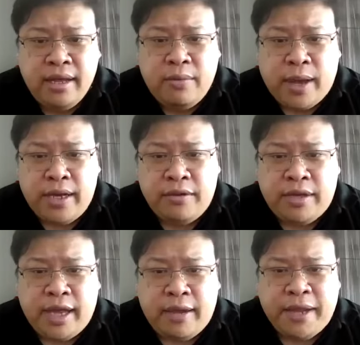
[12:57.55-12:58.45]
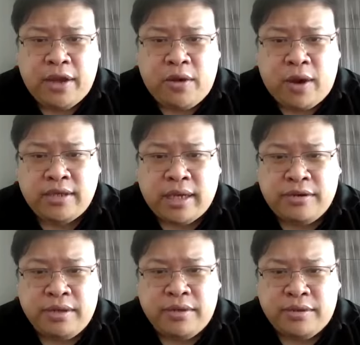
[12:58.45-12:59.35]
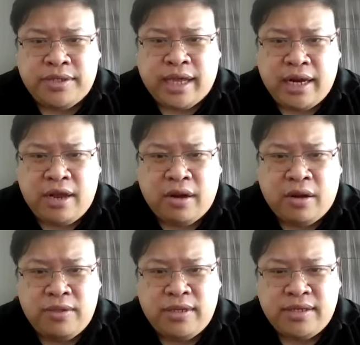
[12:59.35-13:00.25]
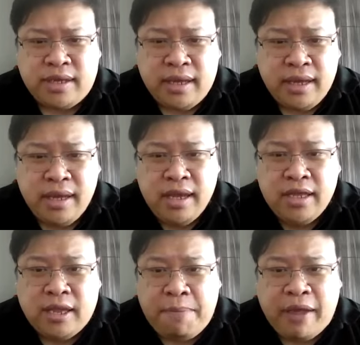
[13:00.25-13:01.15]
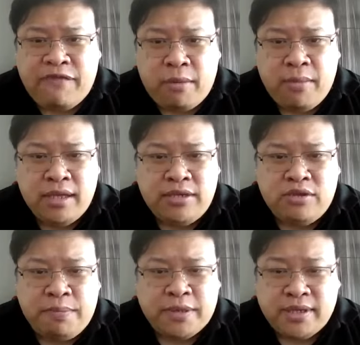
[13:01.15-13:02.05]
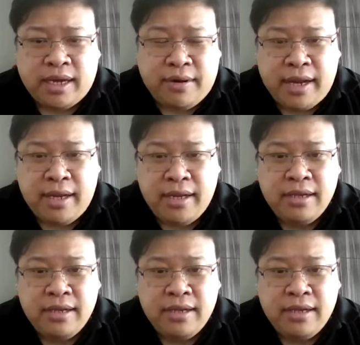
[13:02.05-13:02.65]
When you take Bitcoins and you sell it on an OTC, the platform earns 2%, right?